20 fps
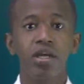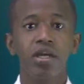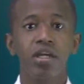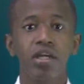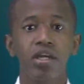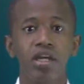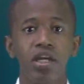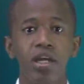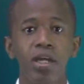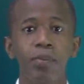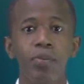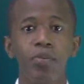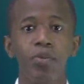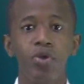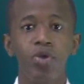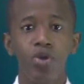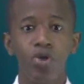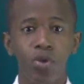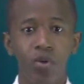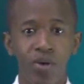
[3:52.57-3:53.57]
Keep
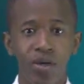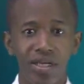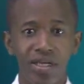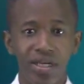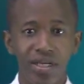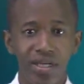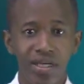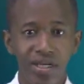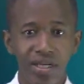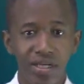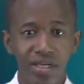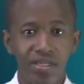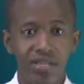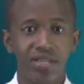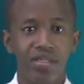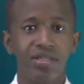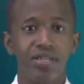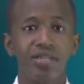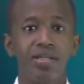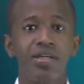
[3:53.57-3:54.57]
your nail
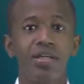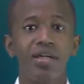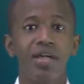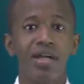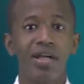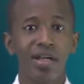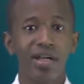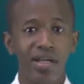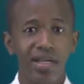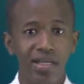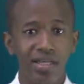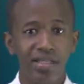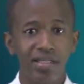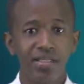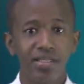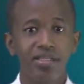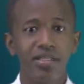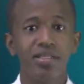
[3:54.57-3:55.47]
clean,